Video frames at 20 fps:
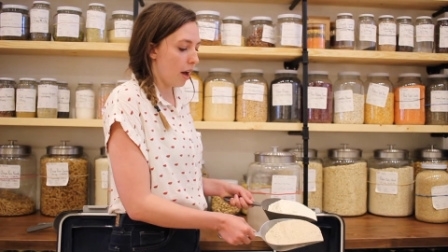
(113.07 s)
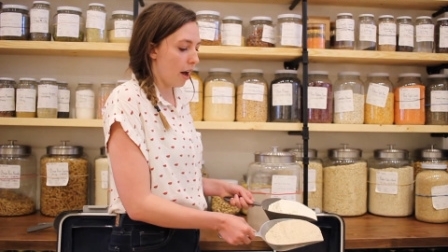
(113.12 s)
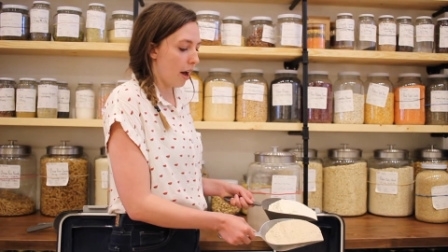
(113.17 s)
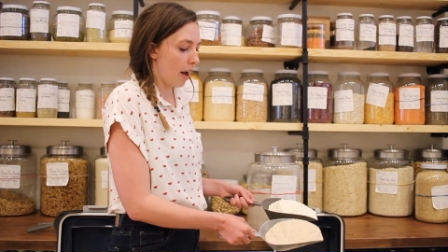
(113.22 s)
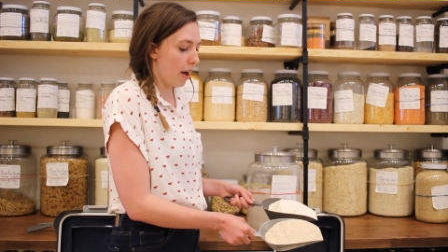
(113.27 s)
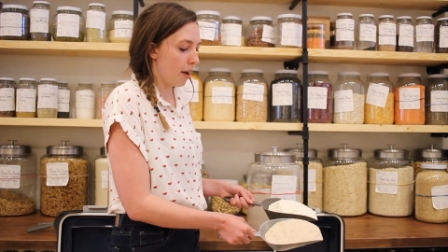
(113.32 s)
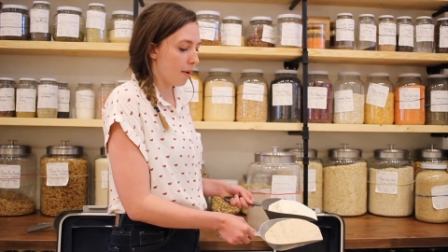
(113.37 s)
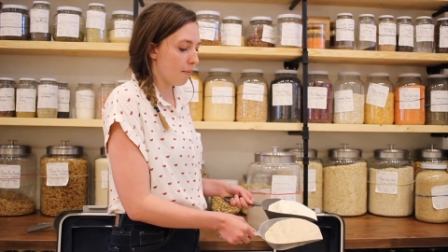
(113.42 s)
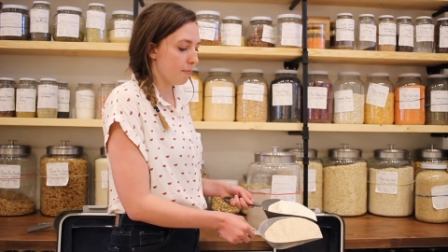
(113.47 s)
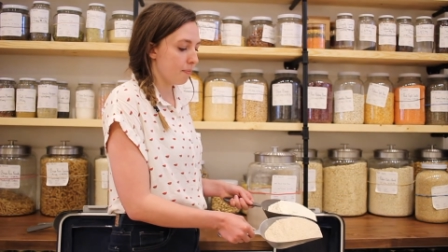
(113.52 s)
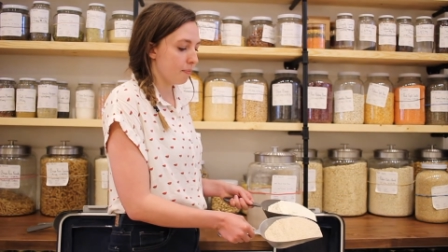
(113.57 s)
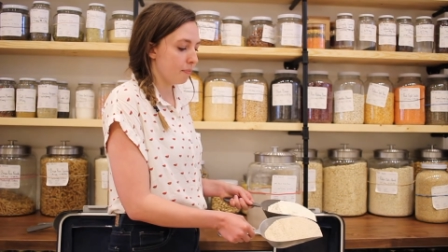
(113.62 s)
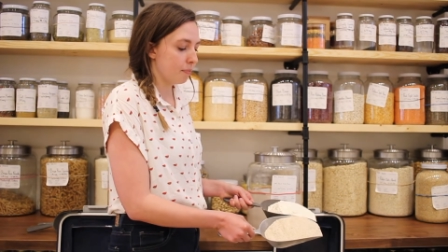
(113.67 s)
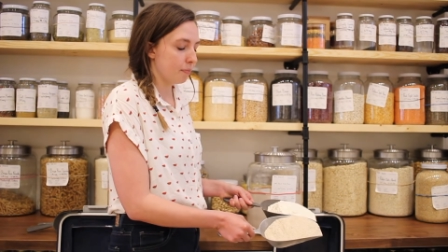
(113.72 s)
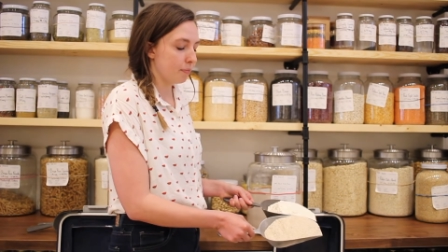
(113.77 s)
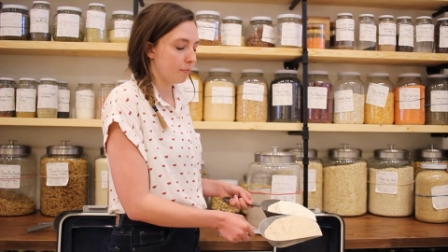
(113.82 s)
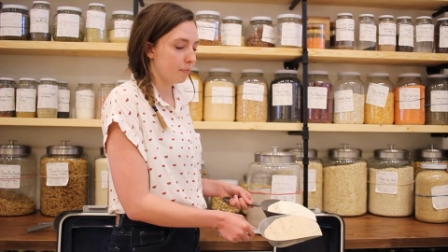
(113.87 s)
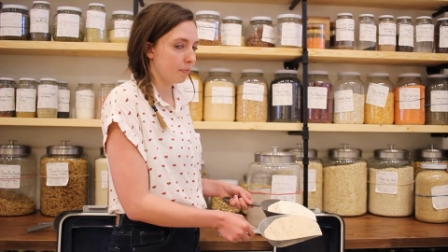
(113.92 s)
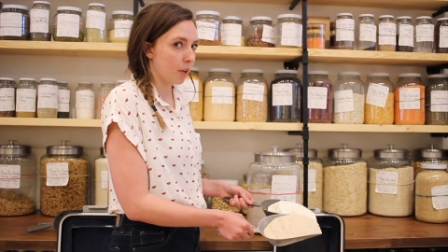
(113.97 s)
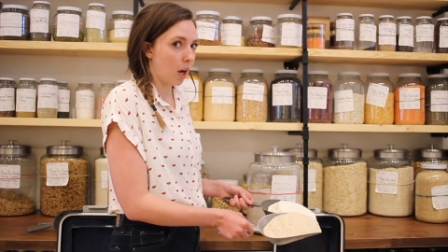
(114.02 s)

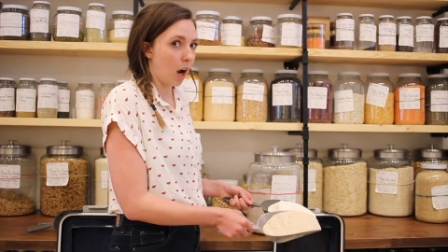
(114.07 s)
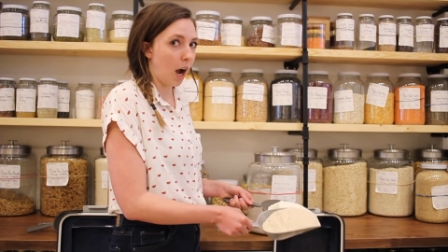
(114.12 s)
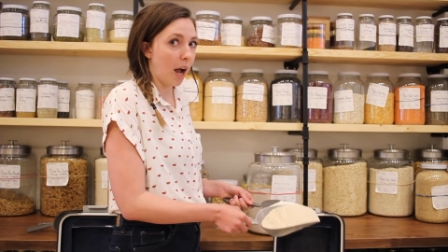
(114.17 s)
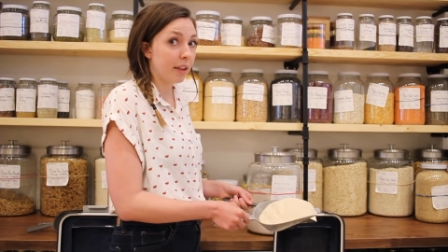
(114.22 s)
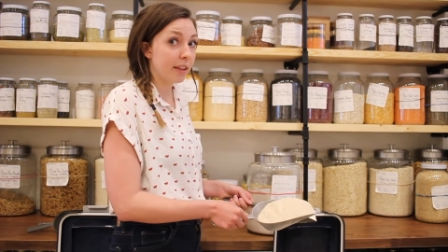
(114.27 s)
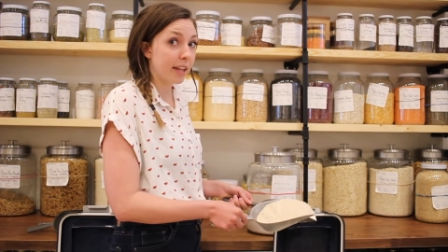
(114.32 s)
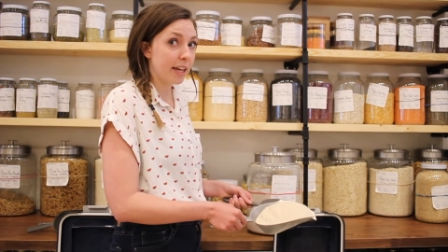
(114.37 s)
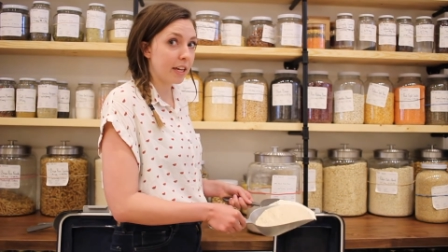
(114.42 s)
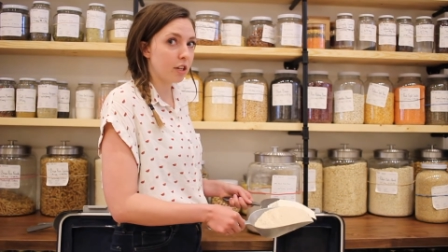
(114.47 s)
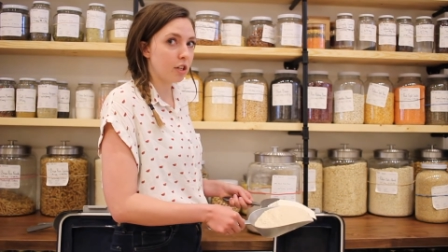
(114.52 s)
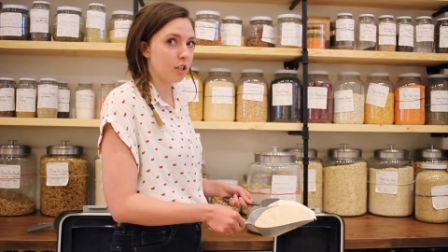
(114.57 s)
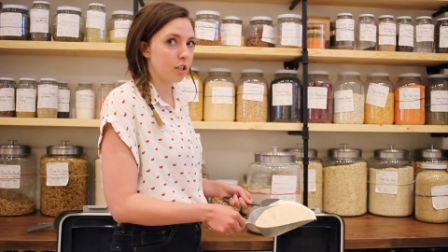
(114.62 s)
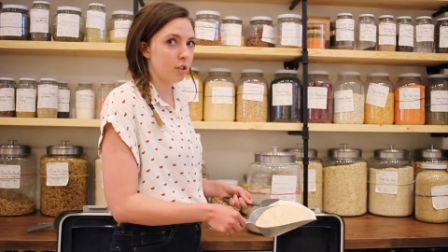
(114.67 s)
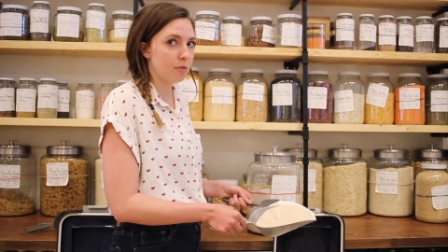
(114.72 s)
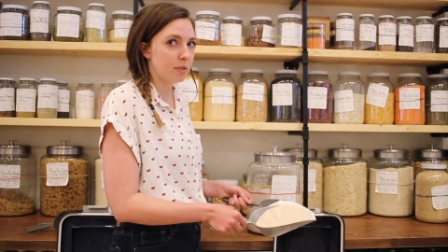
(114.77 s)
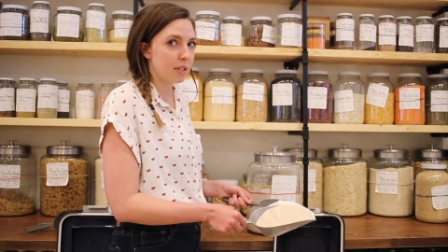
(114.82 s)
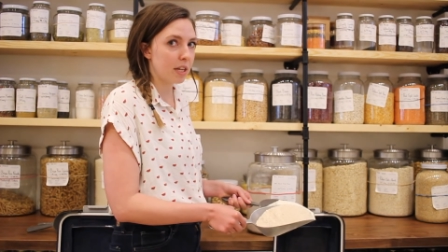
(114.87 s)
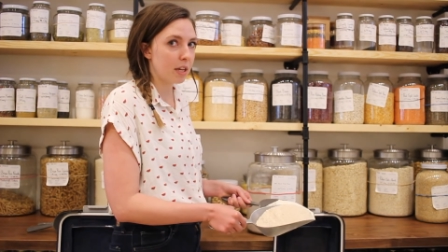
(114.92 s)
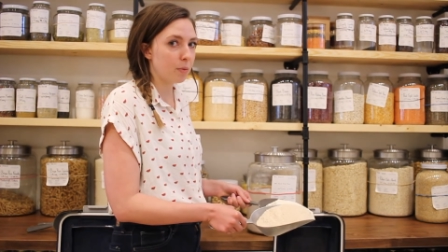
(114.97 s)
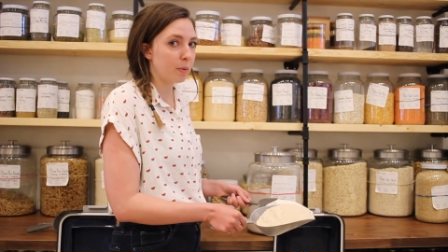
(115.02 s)
I like
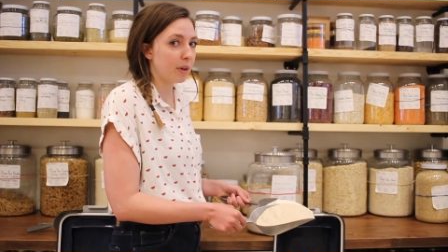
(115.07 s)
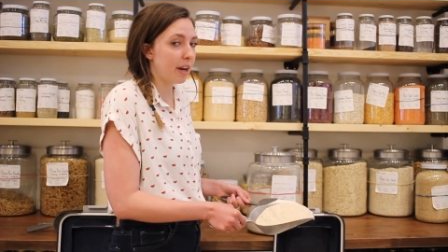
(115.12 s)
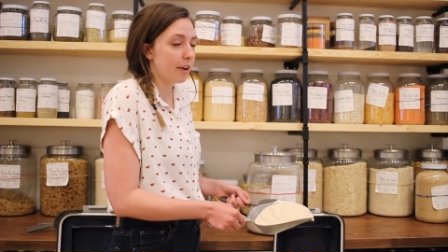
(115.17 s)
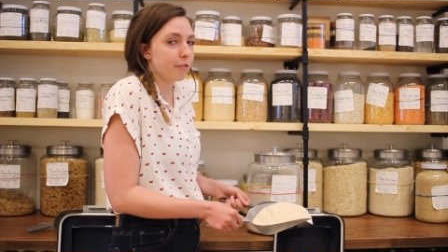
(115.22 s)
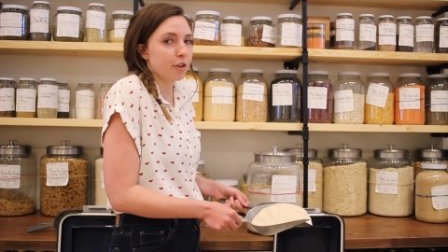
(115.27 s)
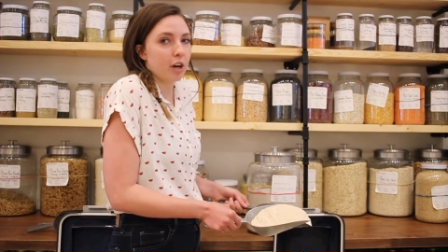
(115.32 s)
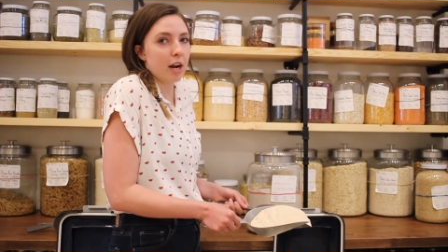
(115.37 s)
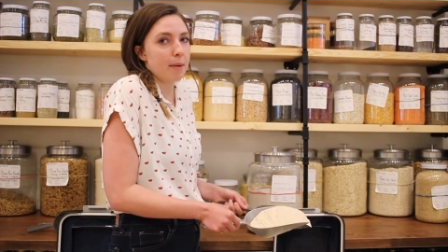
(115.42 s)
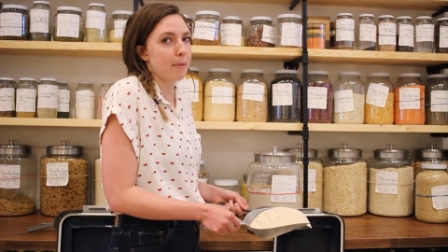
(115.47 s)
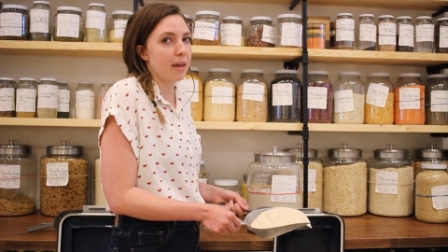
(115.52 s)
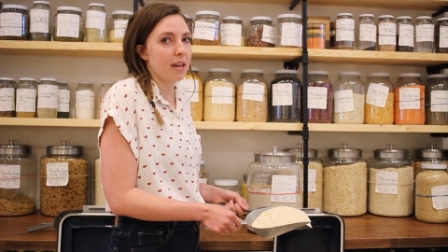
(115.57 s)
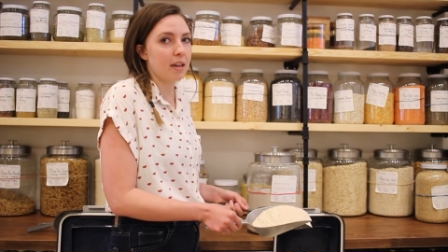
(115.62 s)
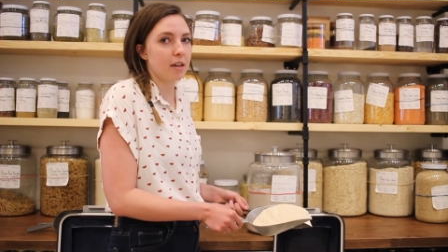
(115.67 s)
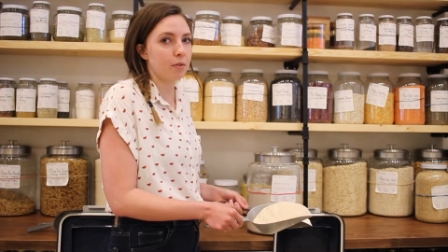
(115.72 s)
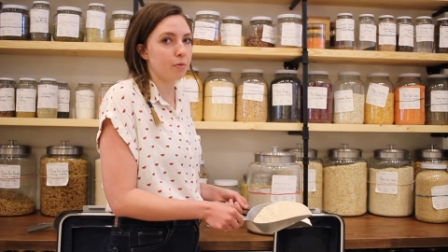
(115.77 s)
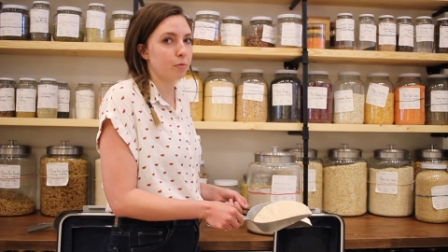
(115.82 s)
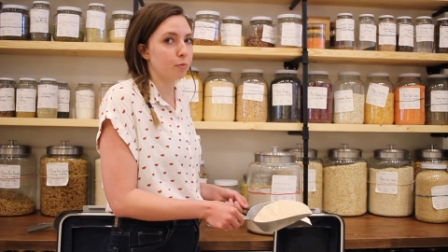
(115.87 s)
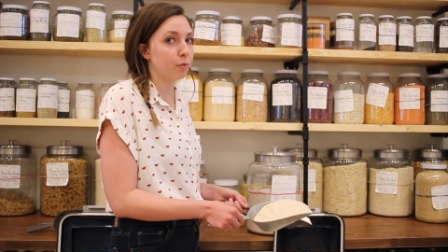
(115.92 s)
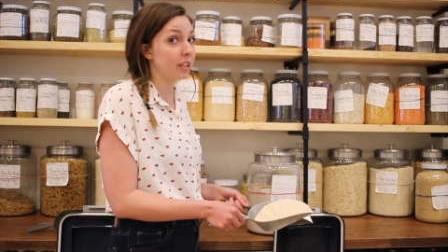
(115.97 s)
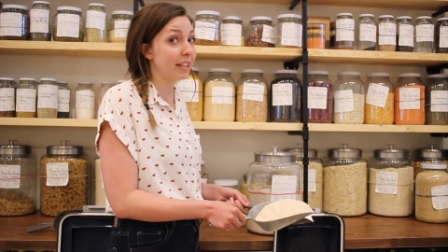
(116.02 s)
using, whenever I bake
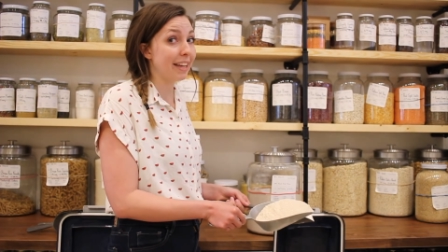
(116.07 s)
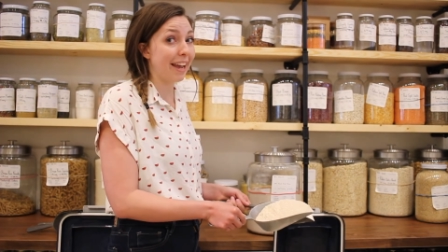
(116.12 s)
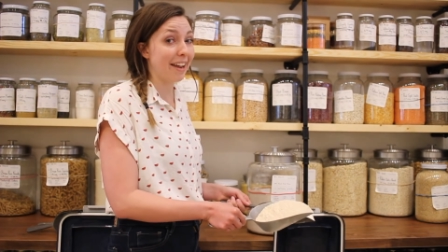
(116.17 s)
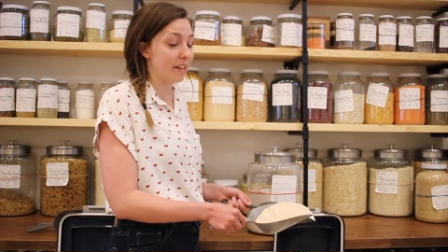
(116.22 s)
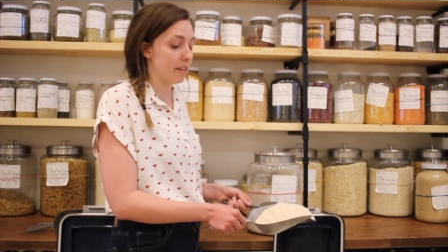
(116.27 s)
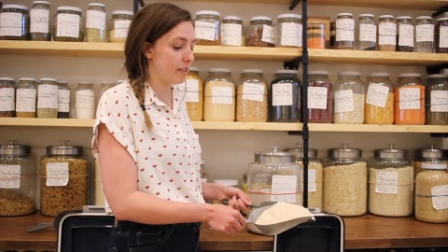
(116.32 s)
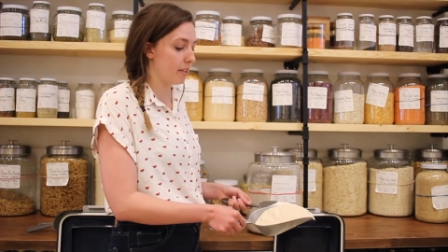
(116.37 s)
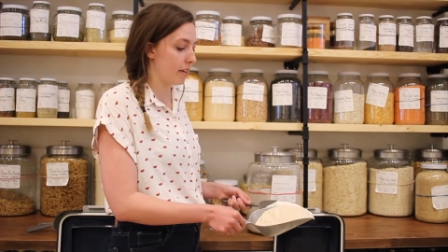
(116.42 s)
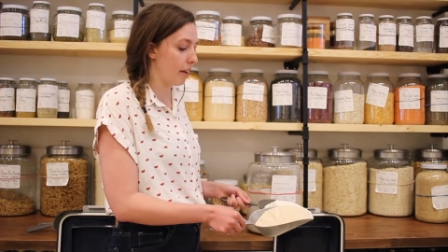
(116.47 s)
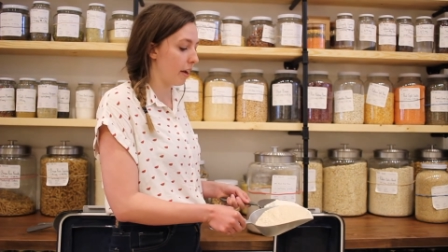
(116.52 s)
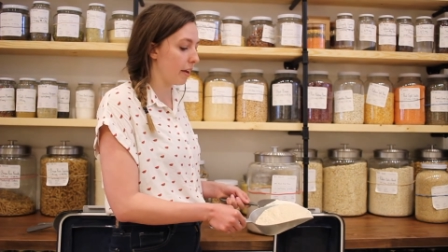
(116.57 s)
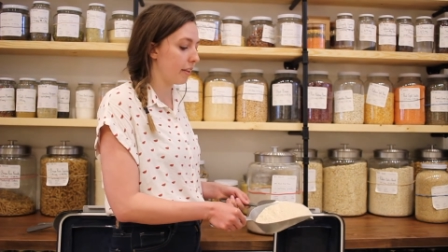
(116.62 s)
really anything,